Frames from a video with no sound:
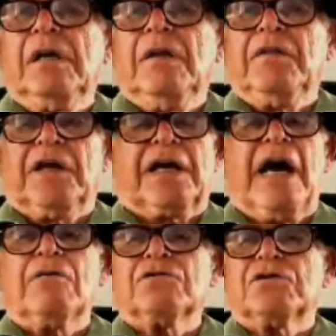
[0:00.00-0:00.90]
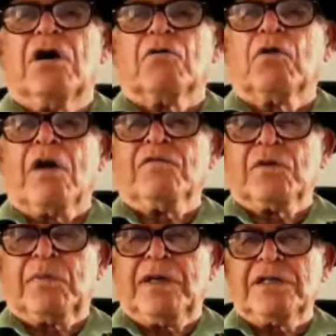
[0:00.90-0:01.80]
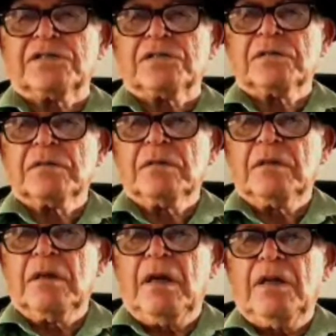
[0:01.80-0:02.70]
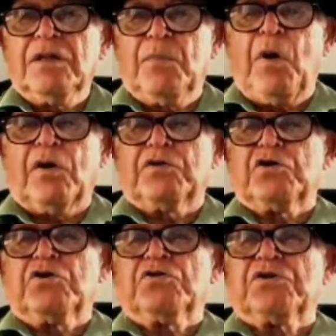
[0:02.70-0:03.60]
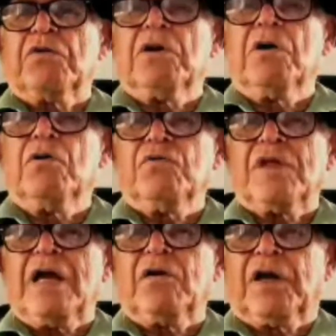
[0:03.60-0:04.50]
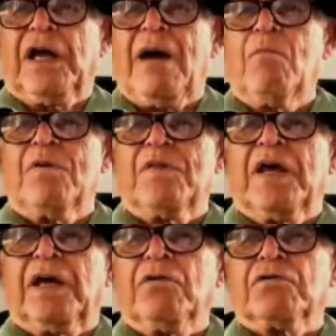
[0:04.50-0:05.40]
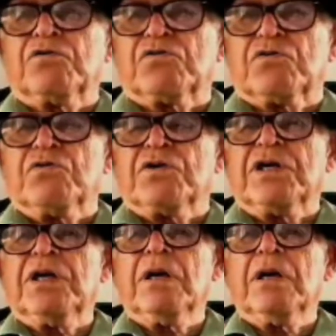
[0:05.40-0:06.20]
The accounts are all over the place. The politicians don't know who they're looking at when they go to scrutiny.